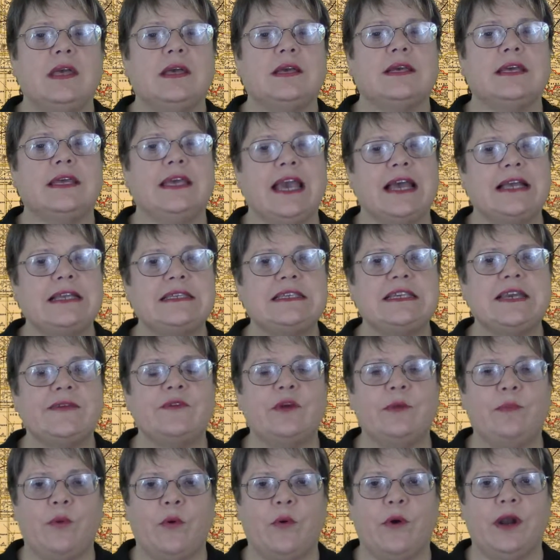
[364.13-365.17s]
Guests have
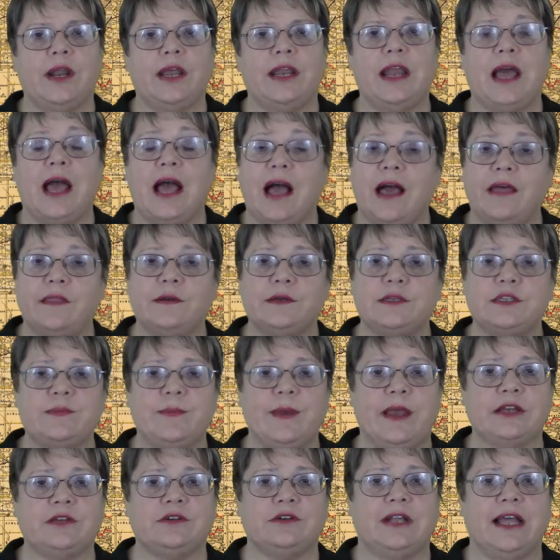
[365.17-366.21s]
reported other
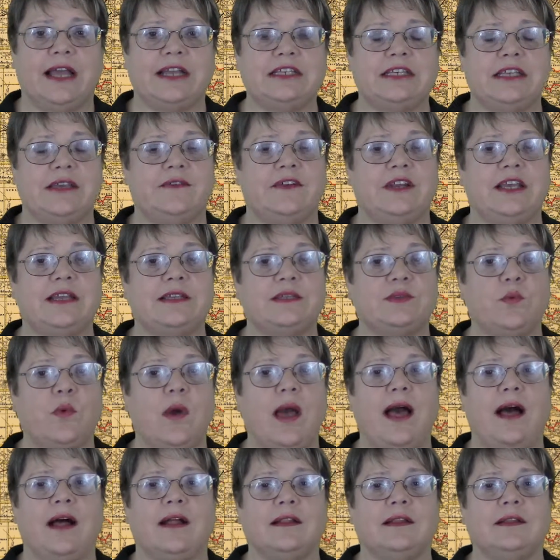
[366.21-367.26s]
spectral activity as
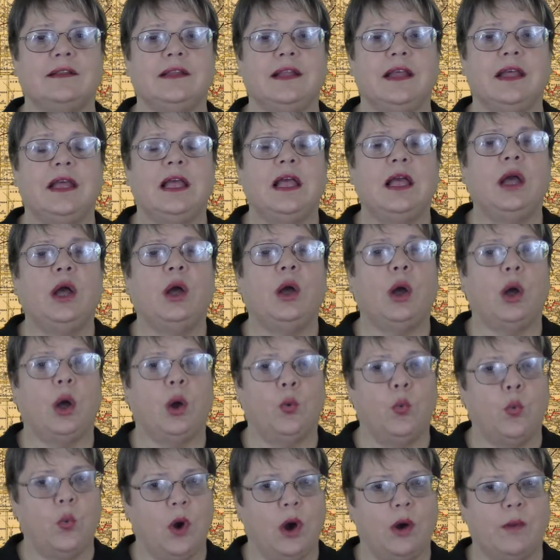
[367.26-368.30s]
well. A
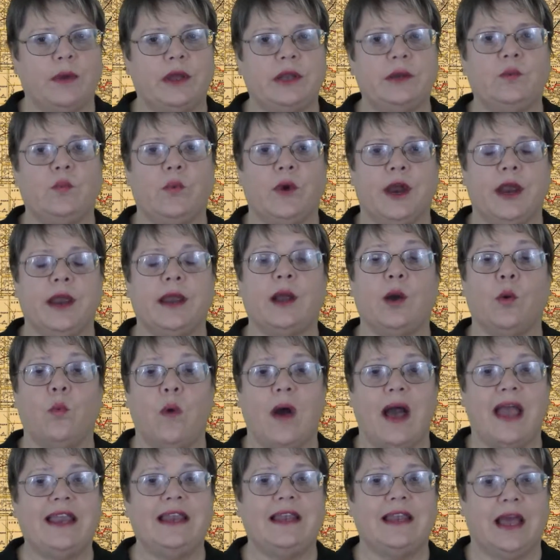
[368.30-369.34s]
woman wearing a
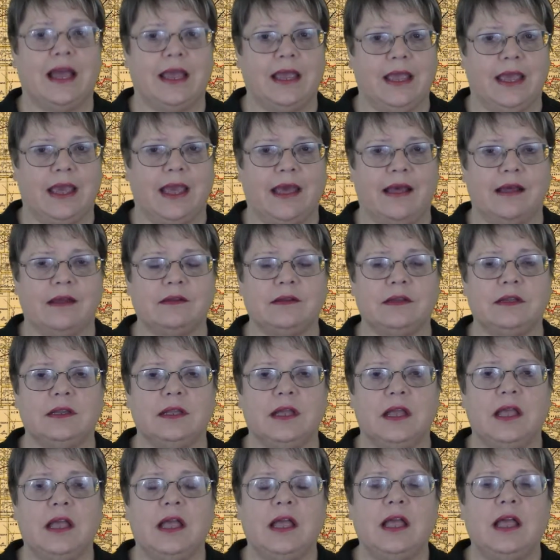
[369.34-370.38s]
white nightgown,
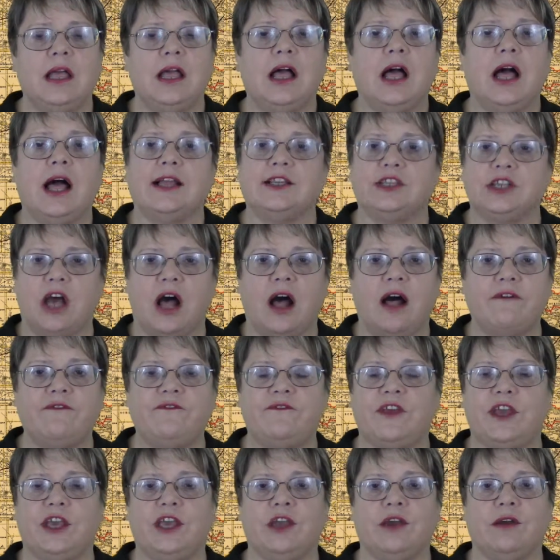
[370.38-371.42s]
a tall
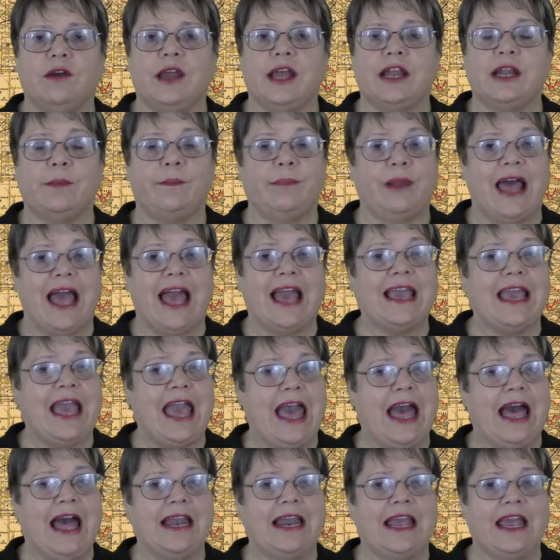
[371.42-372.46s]
figure in a black
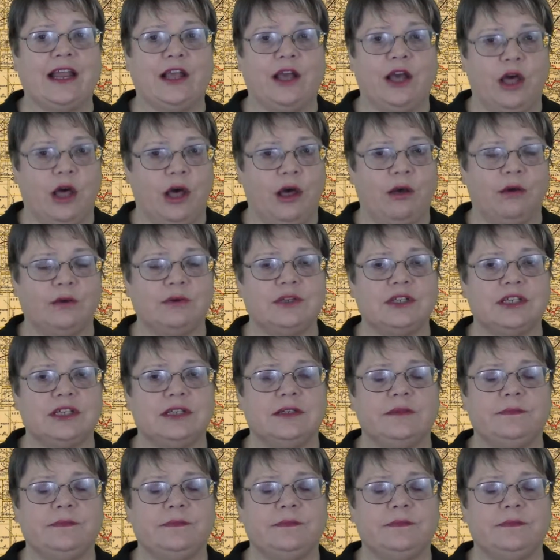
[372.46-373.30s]
hat and coat,